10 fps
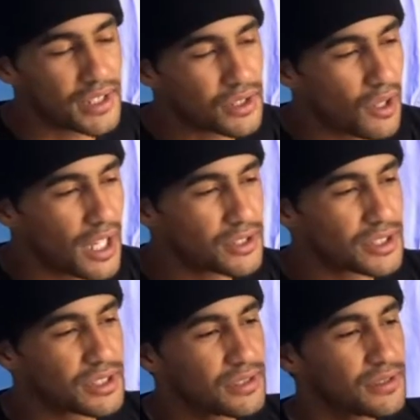So I
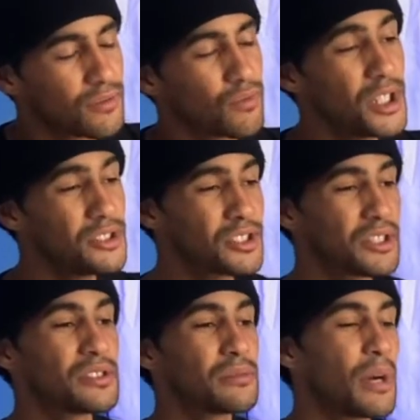just reached
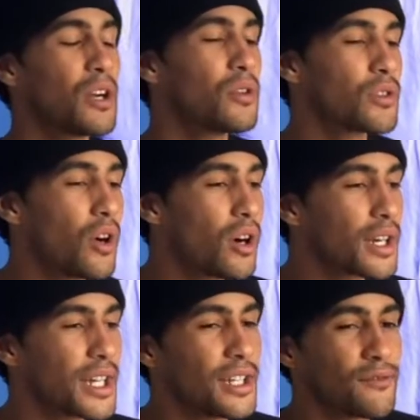into my own
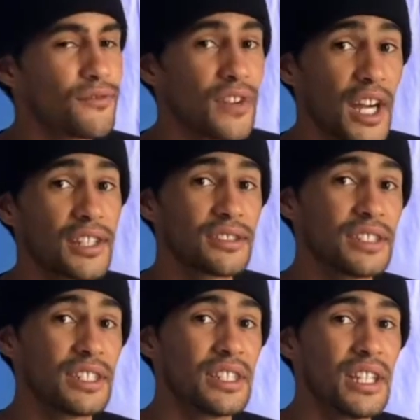heart and
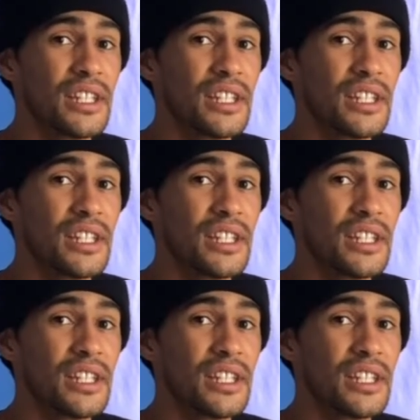finally